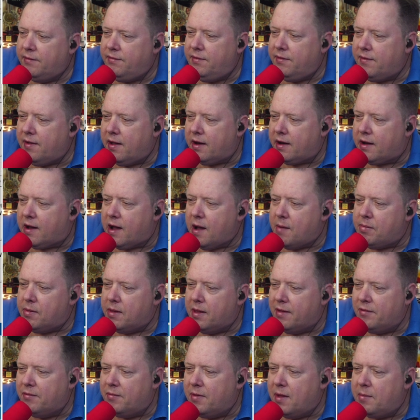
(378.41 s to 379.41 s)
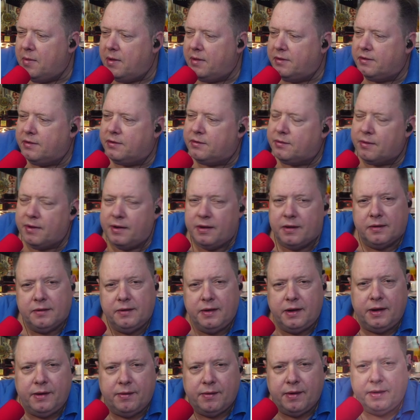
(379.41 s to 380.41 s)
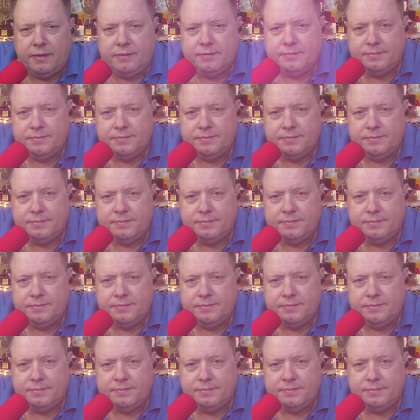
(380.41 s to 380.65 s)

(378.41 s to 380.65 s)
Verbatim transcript: if you've got a couple of them, that means it's real. Anyway,